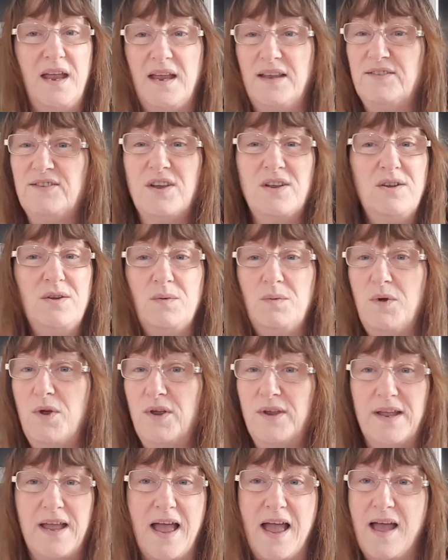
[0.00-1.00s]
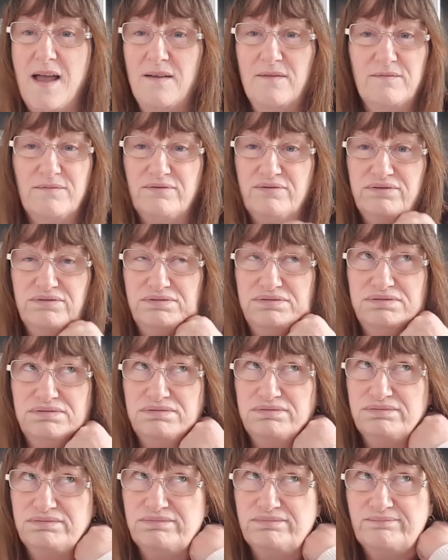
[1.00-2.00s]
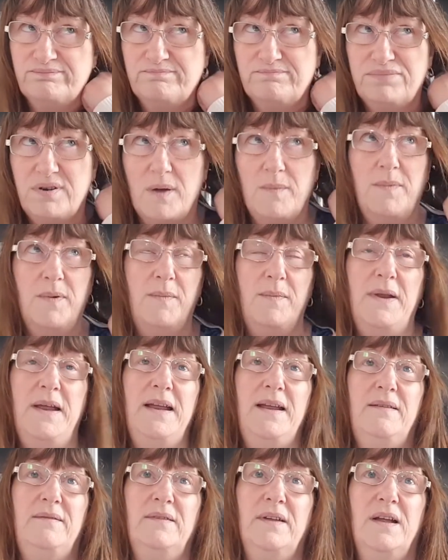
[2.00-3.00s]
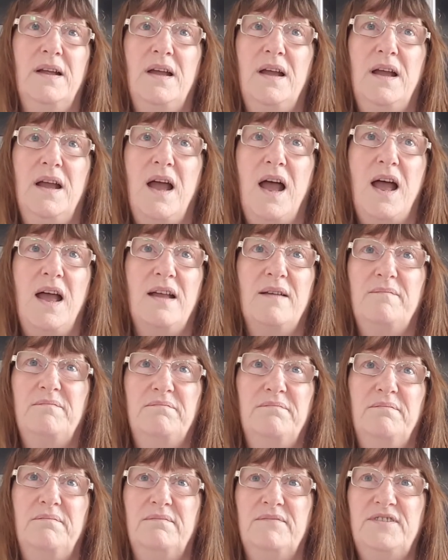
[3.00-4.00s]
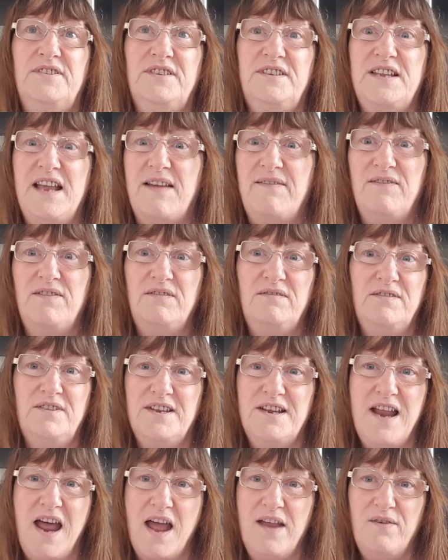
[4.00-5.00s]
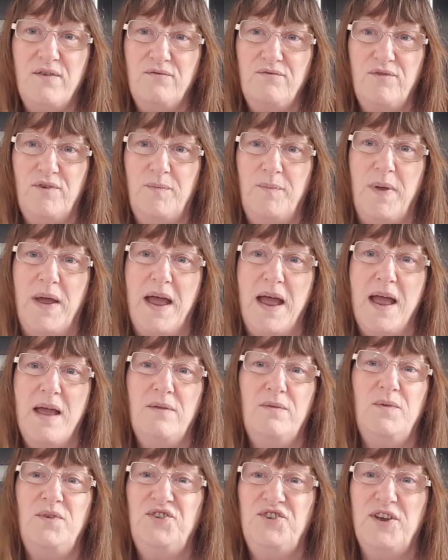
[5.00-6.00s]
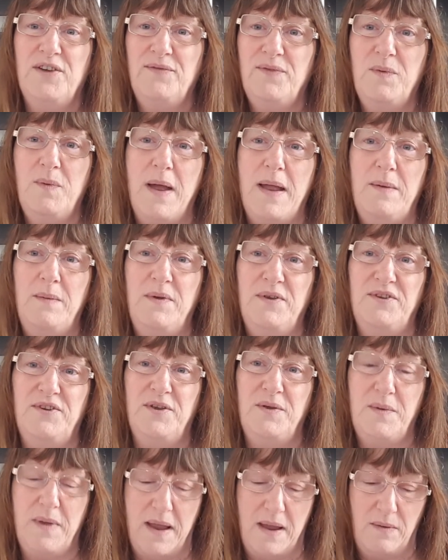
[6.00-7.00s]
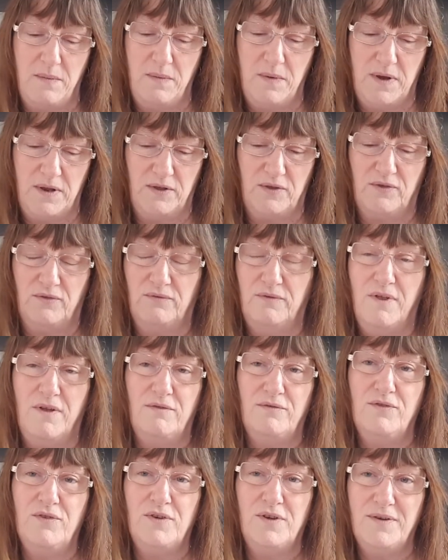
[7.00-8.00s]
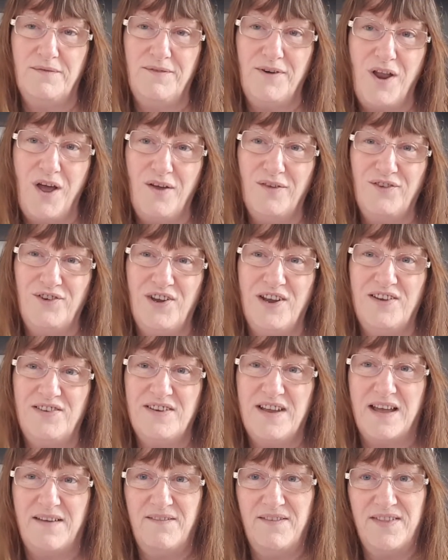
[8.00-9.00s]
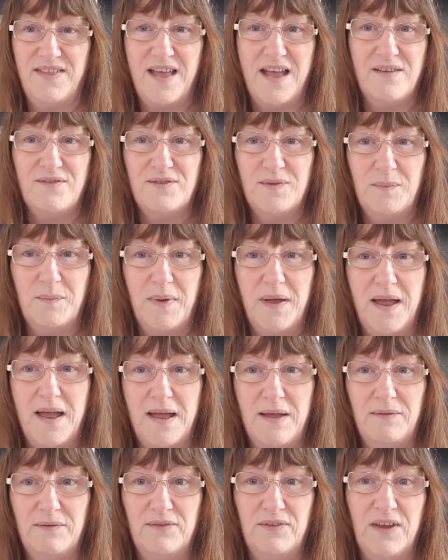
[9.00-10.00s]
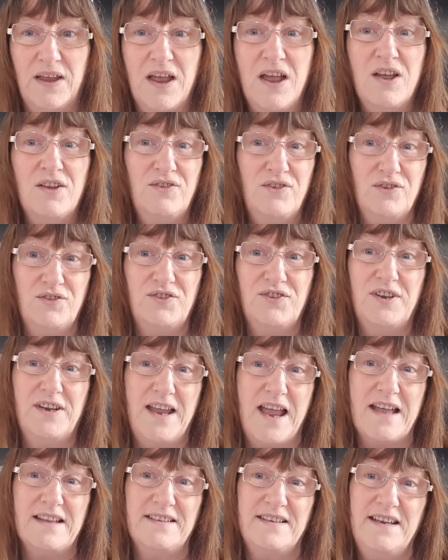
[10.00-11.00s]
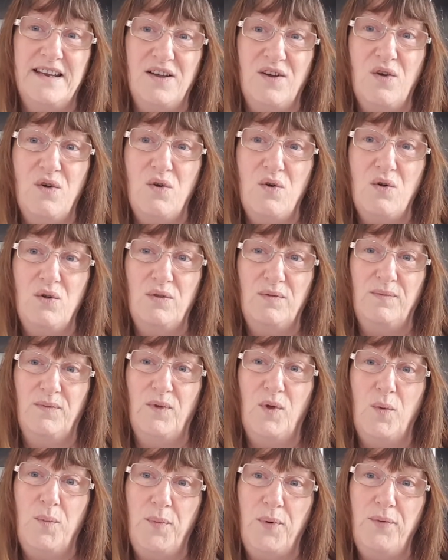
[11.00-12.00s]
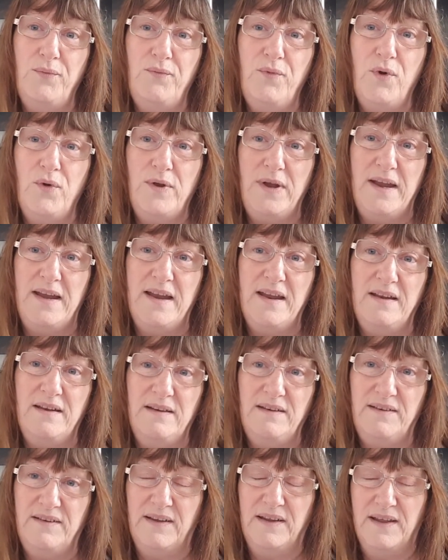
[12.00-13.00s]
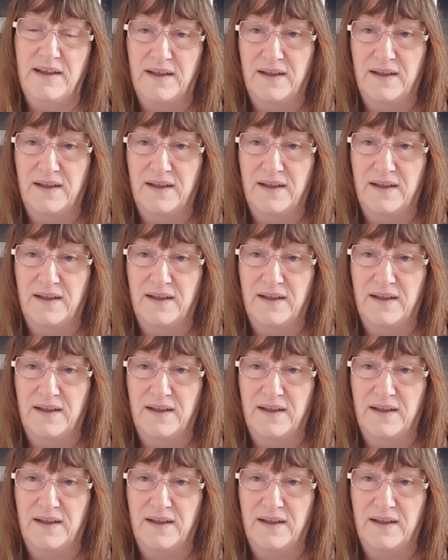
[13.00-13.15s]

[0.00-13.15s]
it's going to work out probably £700 to £900, whichever way we do it. We're not talking of a lot of change out of £1,000 just to get it all up and running and,